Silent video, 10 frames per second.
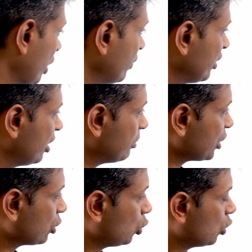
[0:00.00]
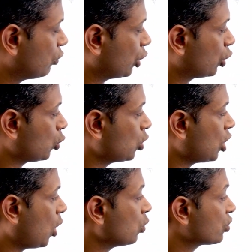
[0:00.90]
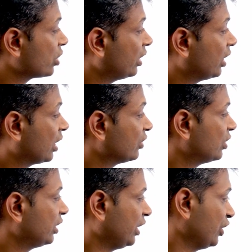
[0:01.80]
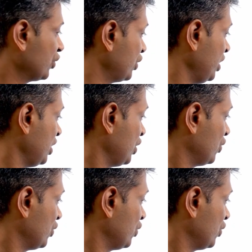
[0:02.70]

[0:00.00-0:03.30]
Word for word: advise Himaja to look for a role outside the consulting industry